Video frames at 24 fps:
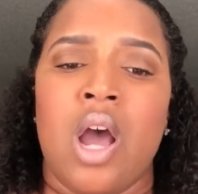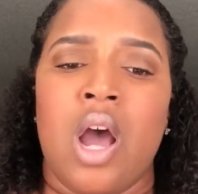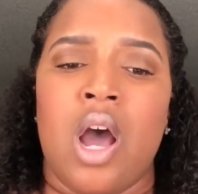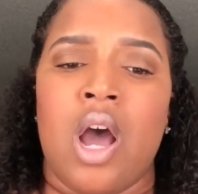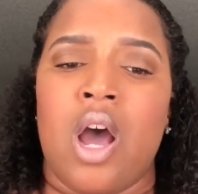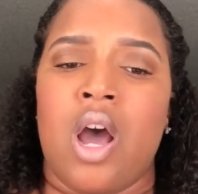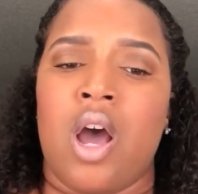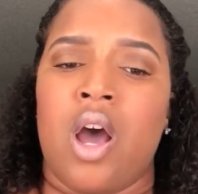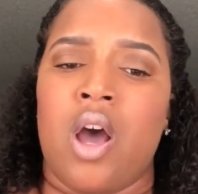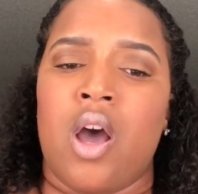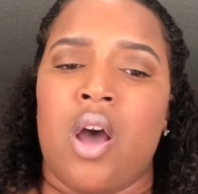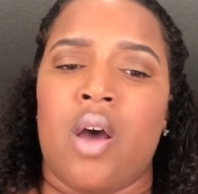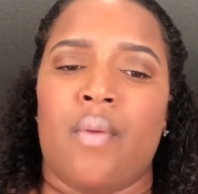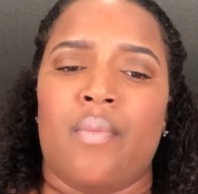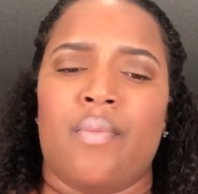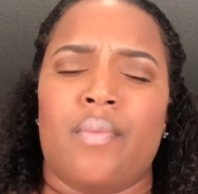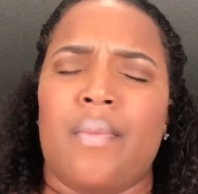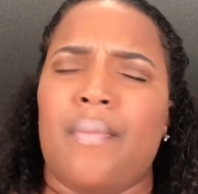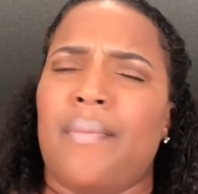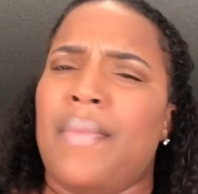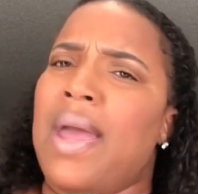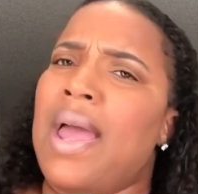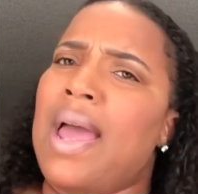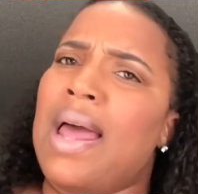
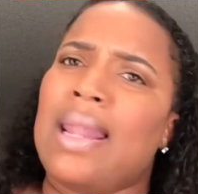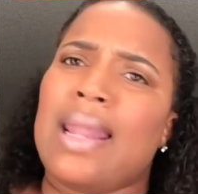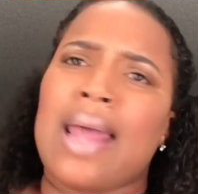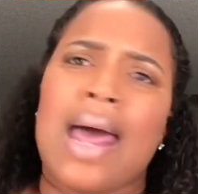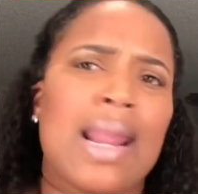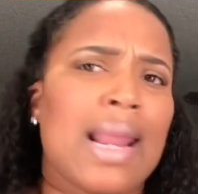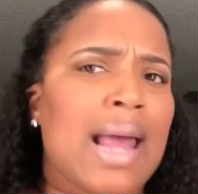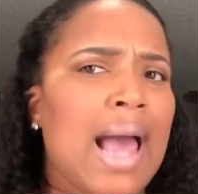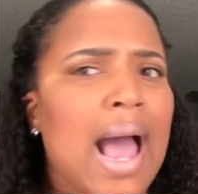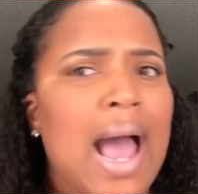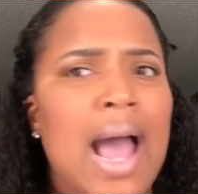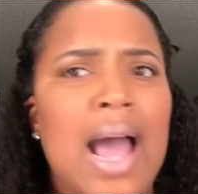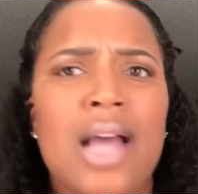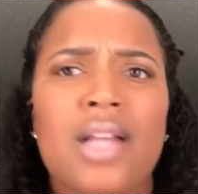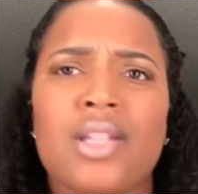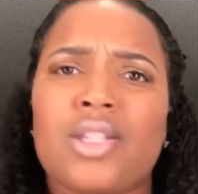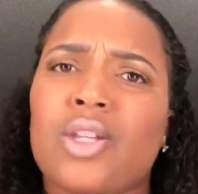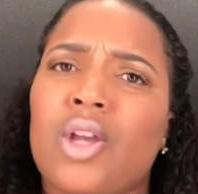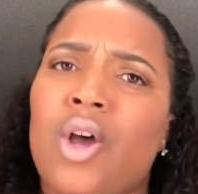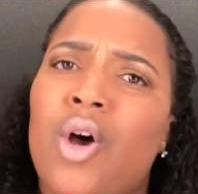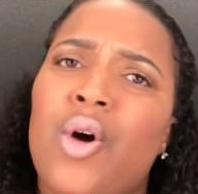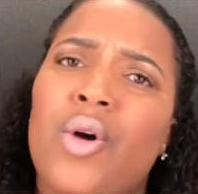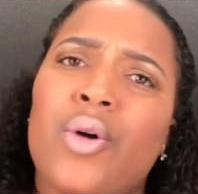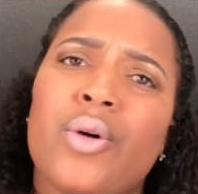Met a lot of aunts,
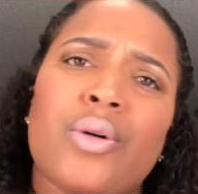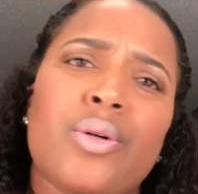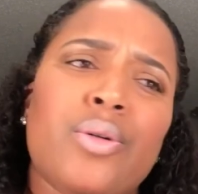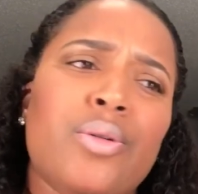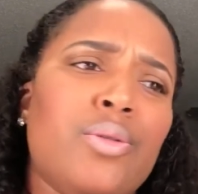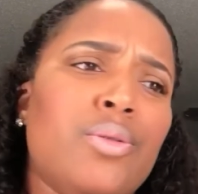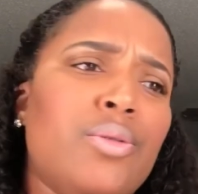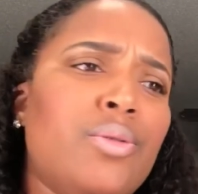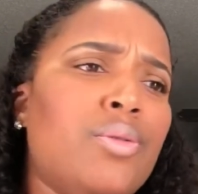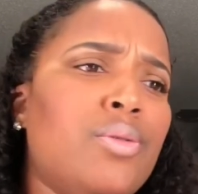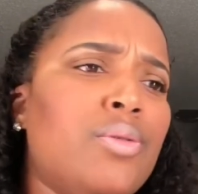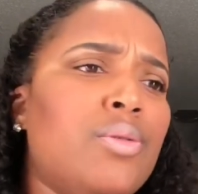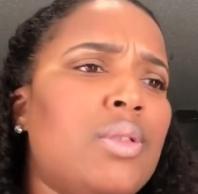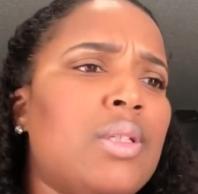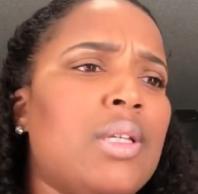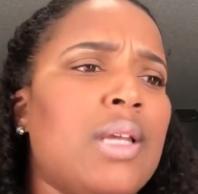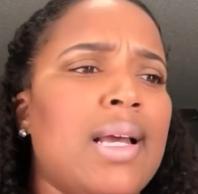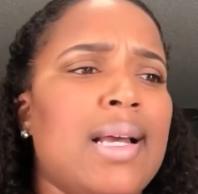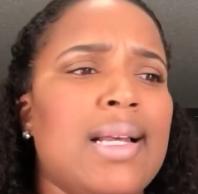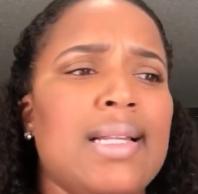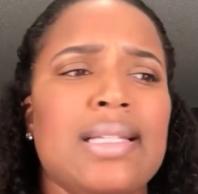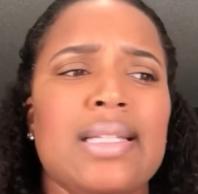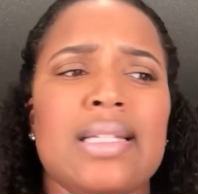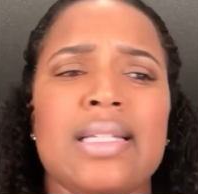uncles,
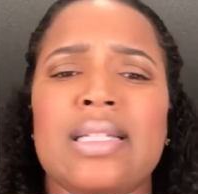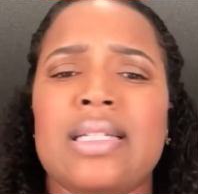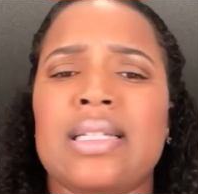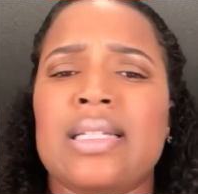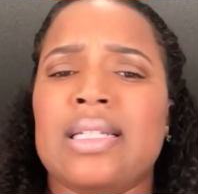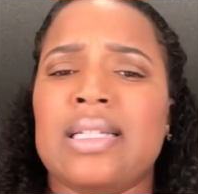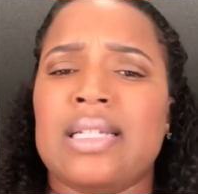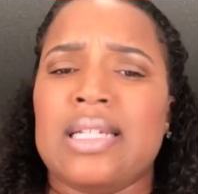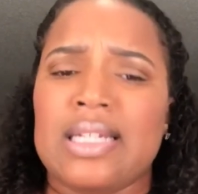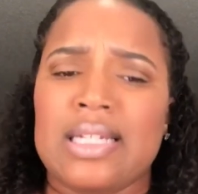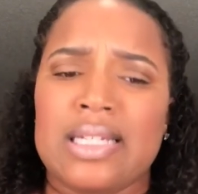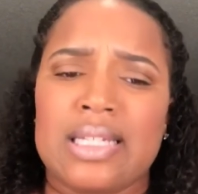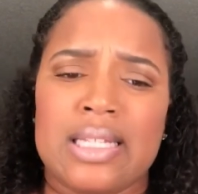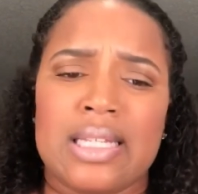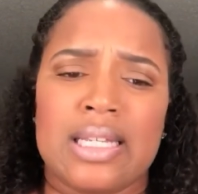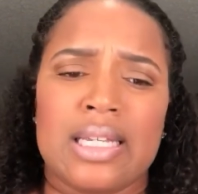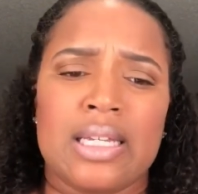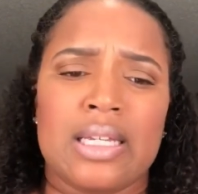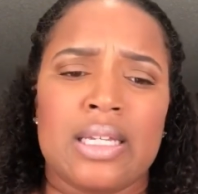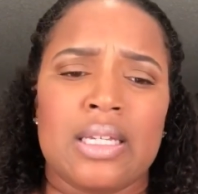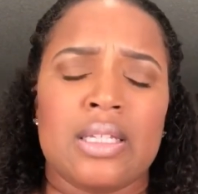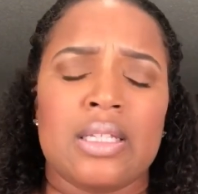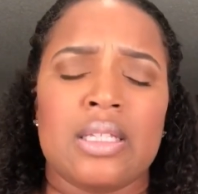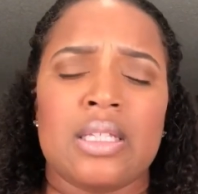cousins,
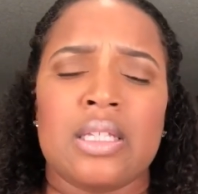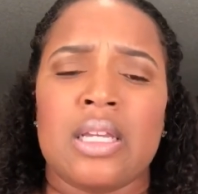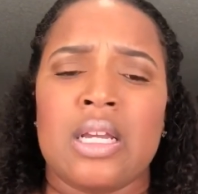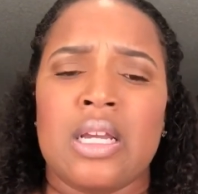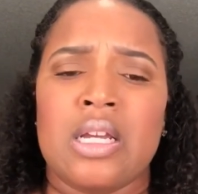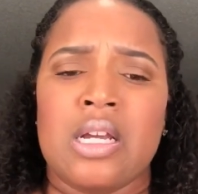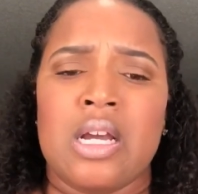nieces.